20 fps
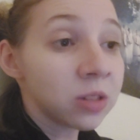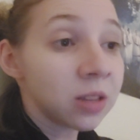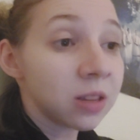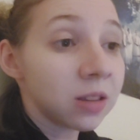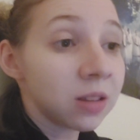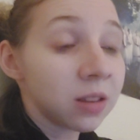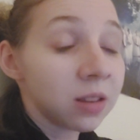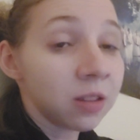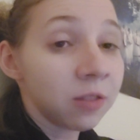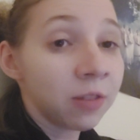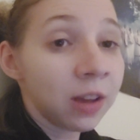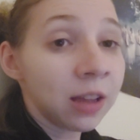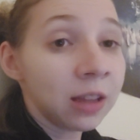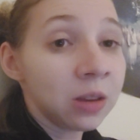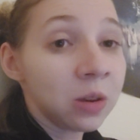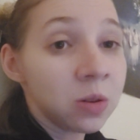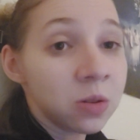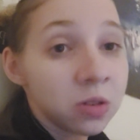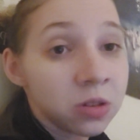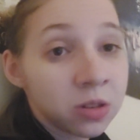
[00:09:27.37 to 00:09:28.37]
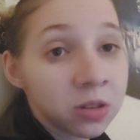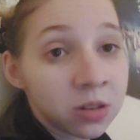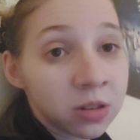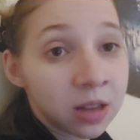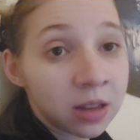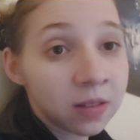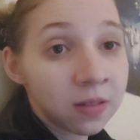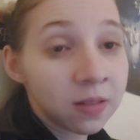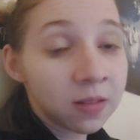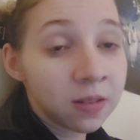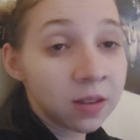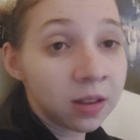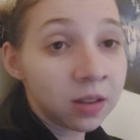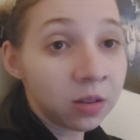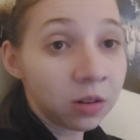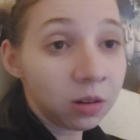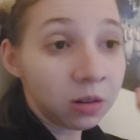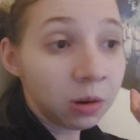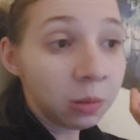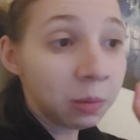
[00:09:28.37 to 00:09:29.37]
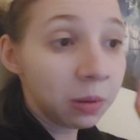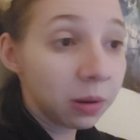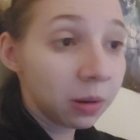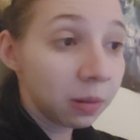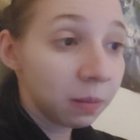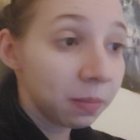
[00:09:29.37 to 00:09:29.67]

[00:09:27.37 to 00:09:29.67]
than in the values that's in the group.